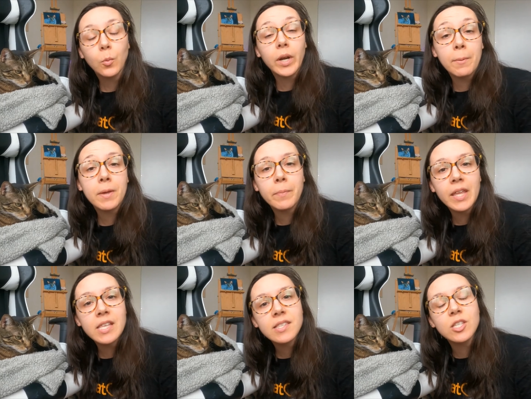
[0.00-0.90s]
What I mean by
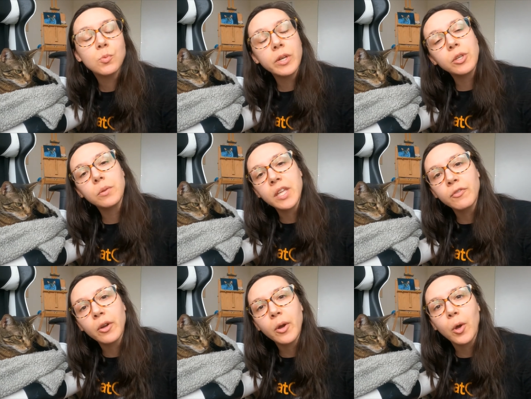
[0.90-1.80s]
this is when you leave
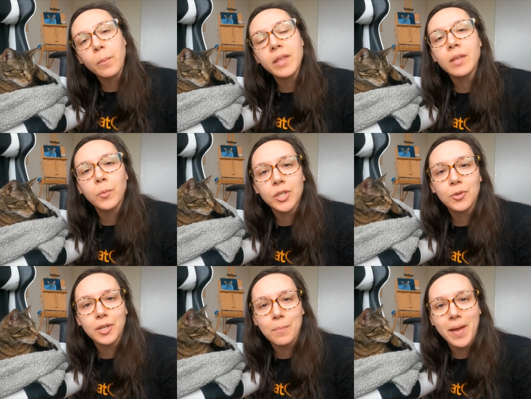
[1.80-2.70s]
your home and then when
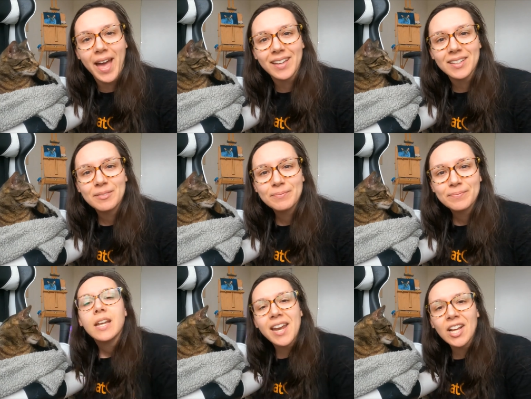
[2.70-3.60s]
you come back.
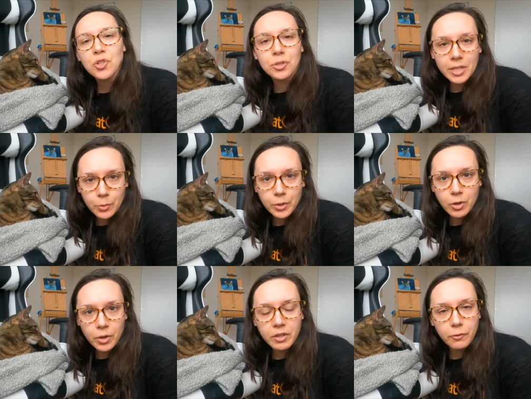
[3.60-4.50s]
Naturally, we're
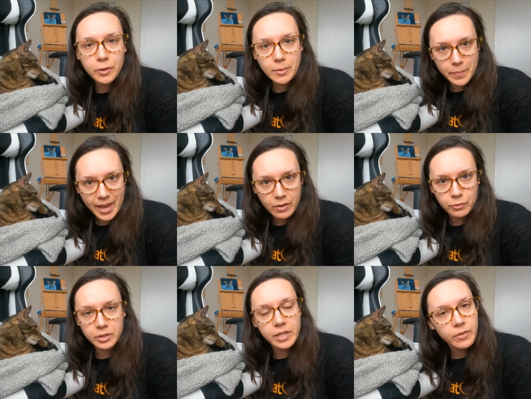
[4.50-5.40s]
going to feel bad
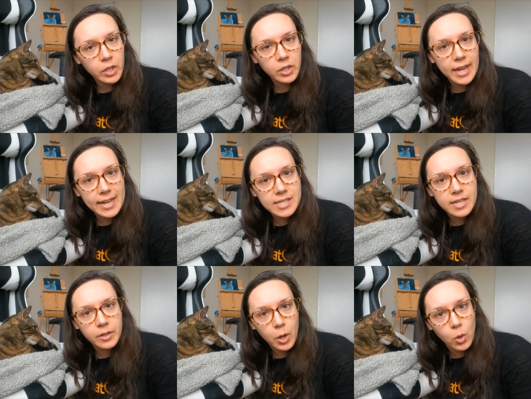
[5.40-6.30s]
for leaving our cats
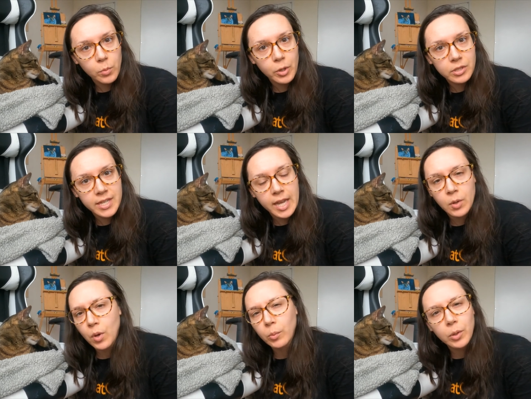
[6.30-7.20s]
at home all day
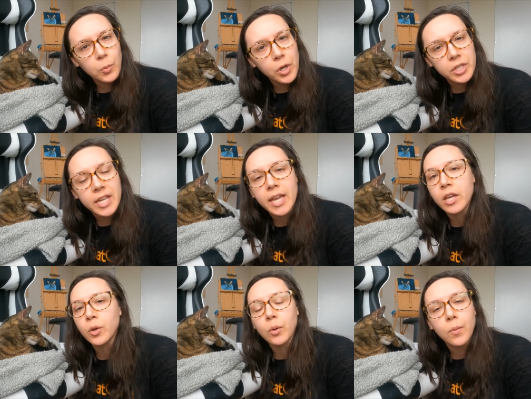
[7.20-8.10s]
while we're
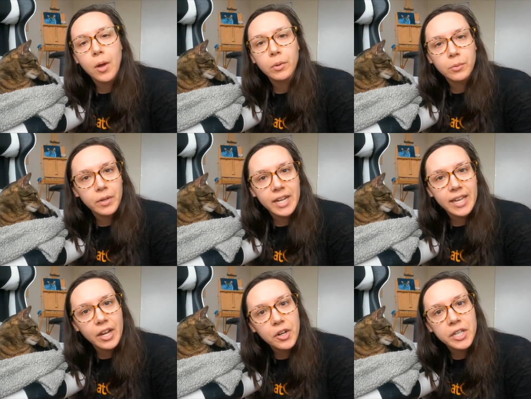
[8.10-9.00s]
working or while we're
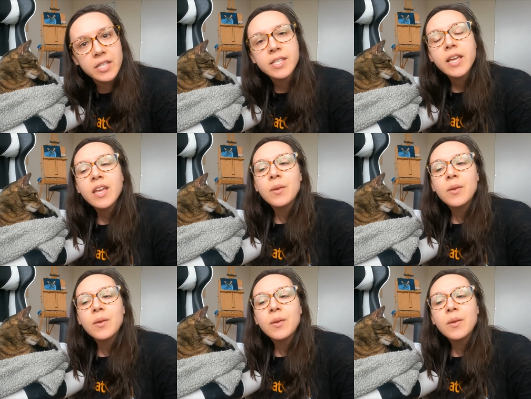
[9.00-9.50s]
running errands,